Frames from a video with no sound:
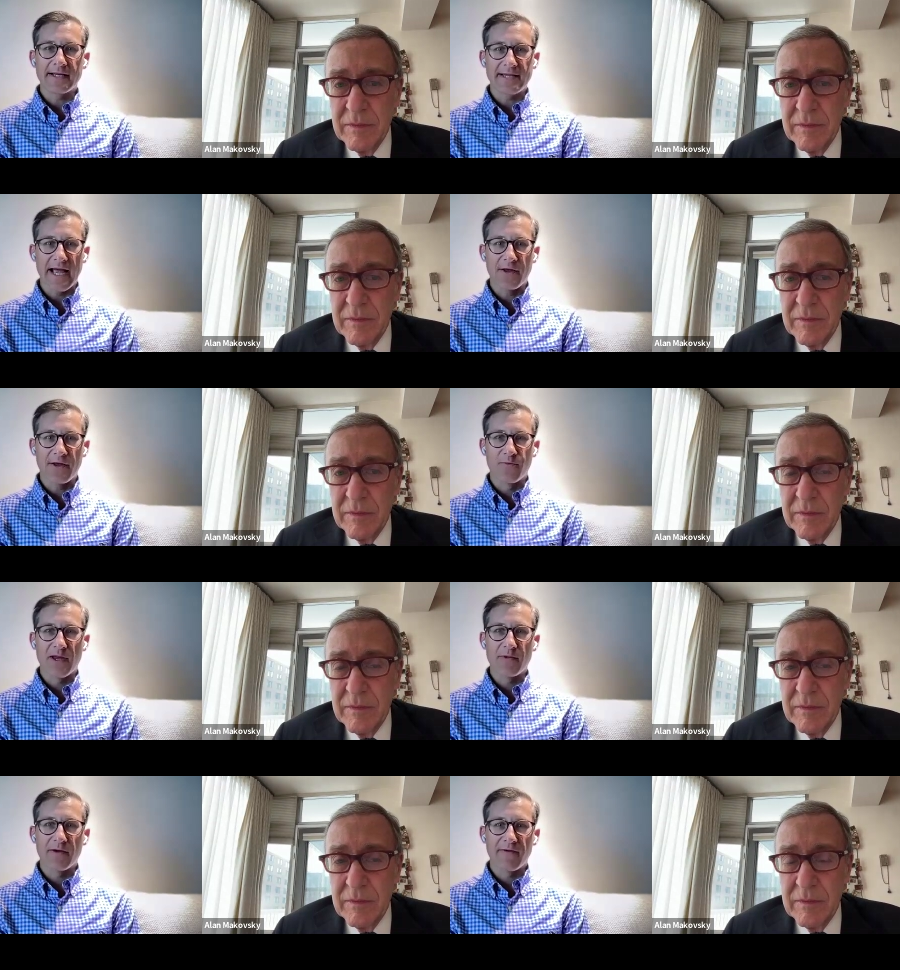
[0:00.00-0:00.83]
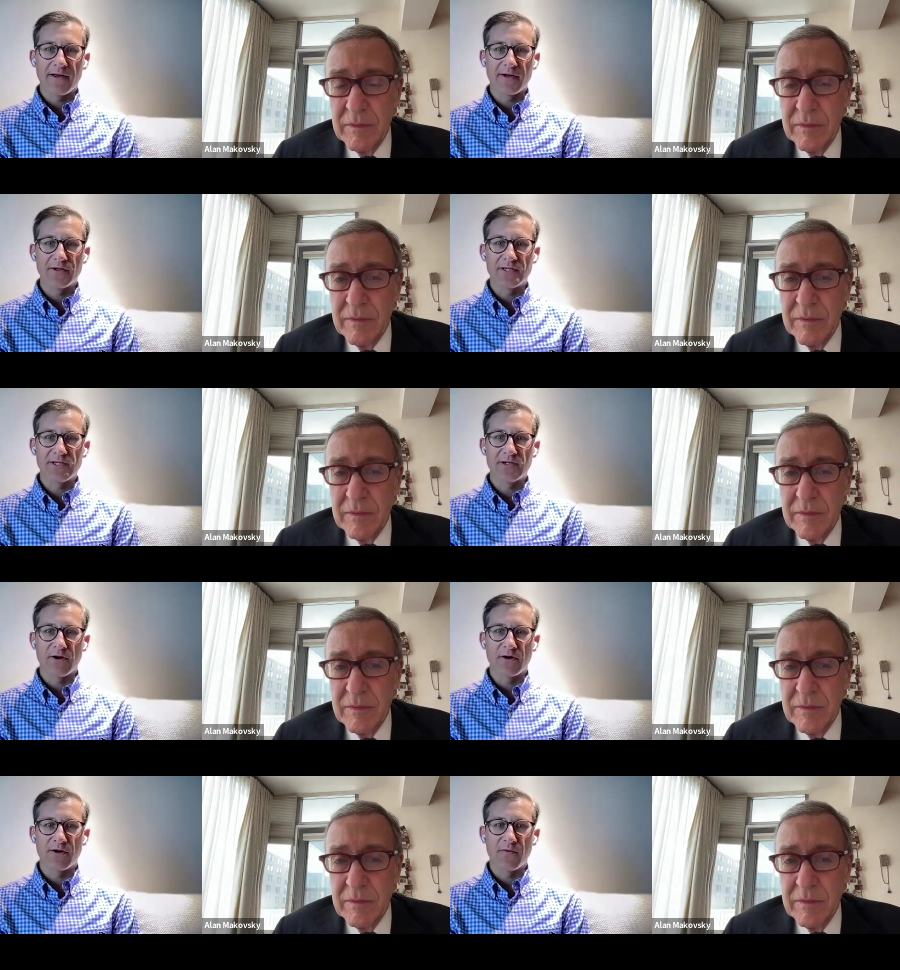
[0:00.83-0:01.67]
Speaker 1: I guess, Alan, maybe if I could
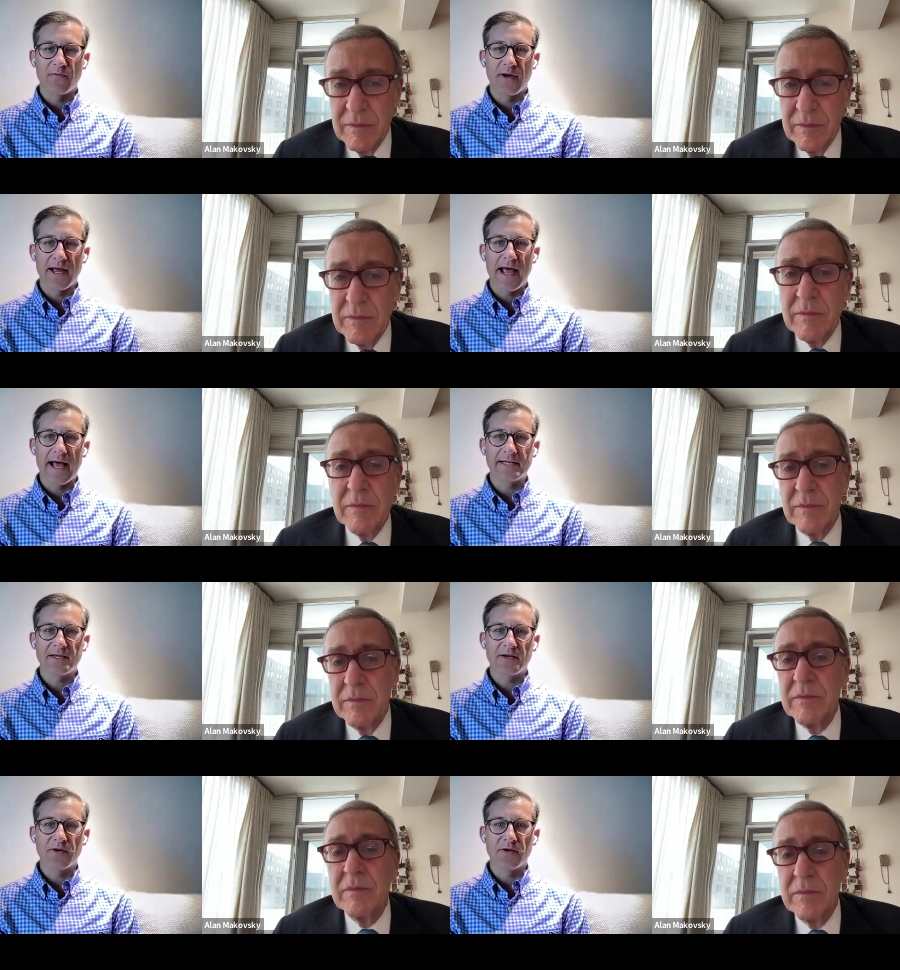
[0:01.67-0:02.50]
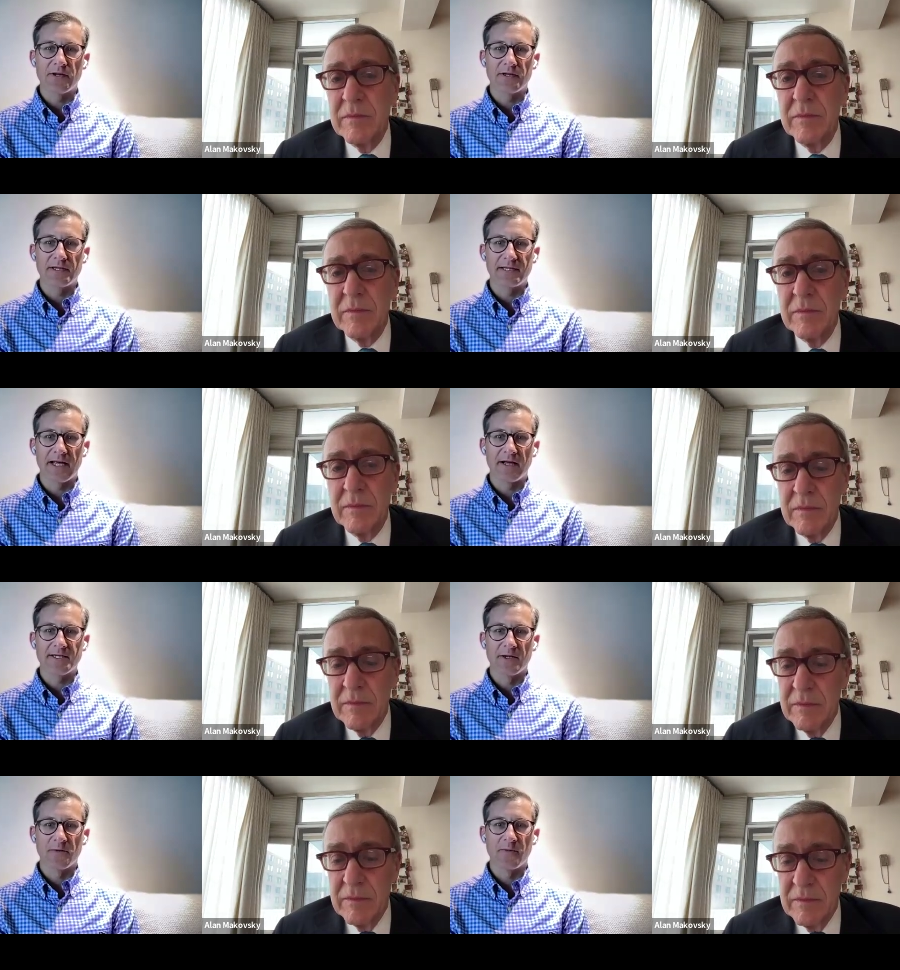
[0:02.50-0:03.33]
just start by asking you to,
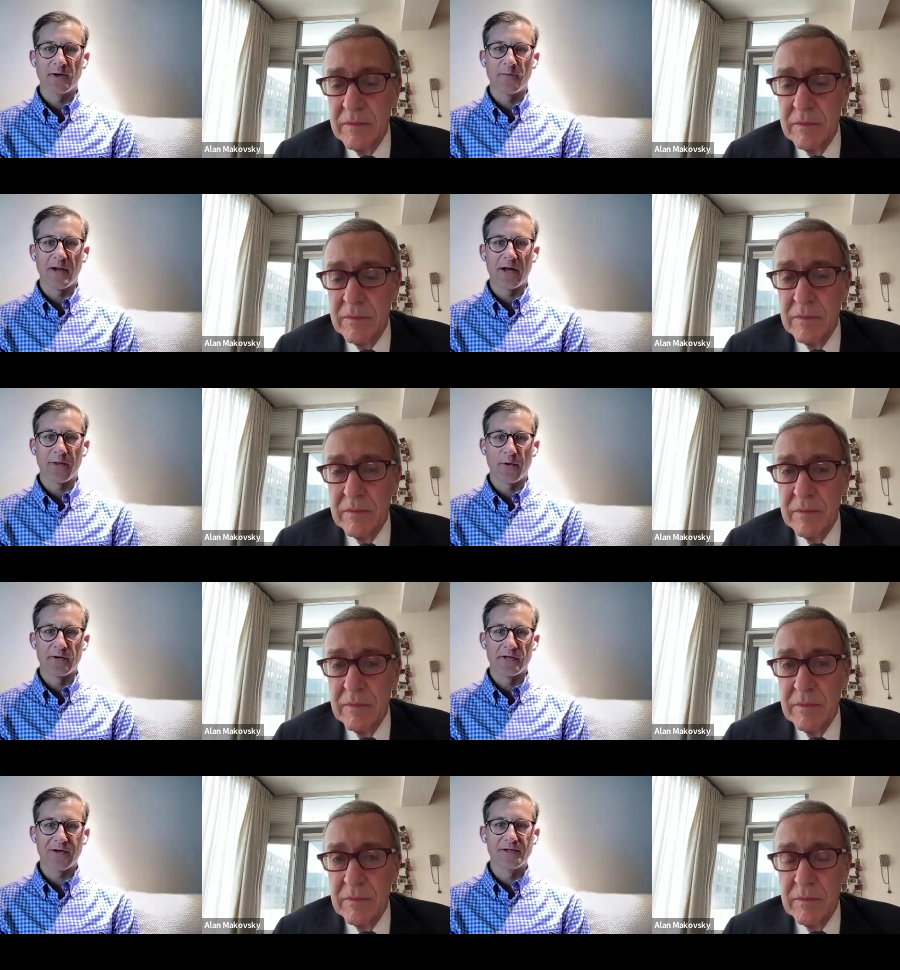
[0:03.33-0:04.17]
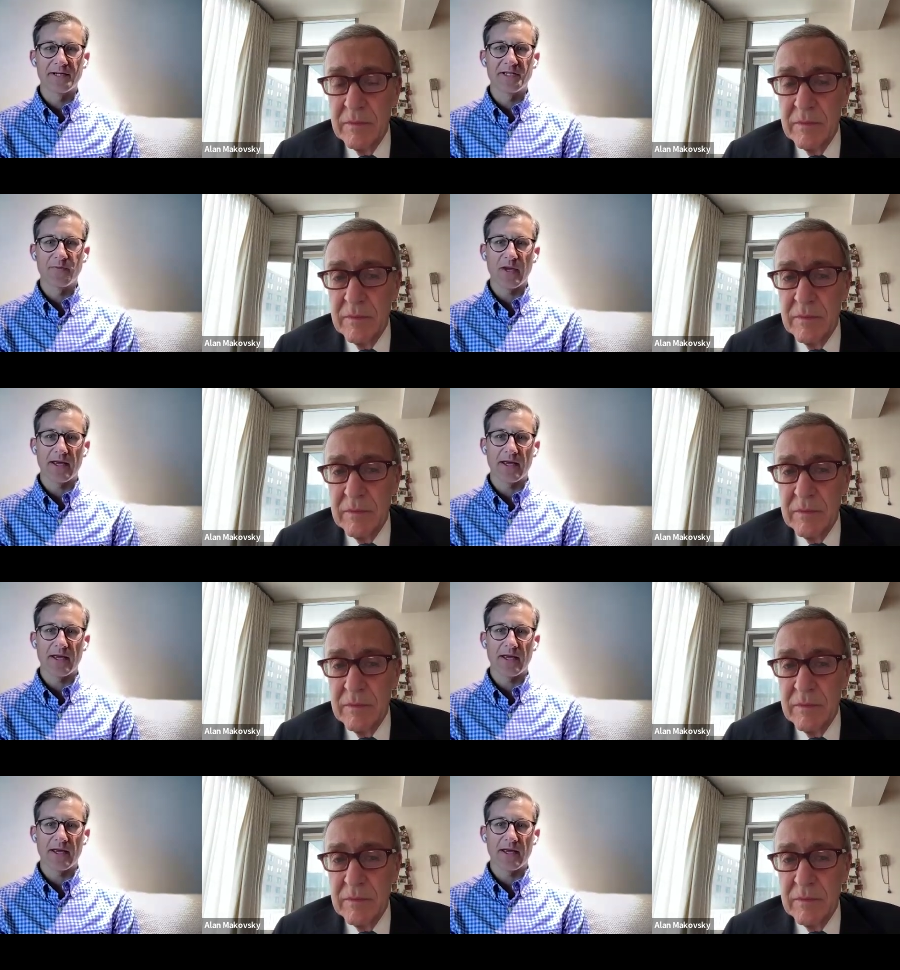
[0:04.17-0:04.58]
to tell us a little bit about the result.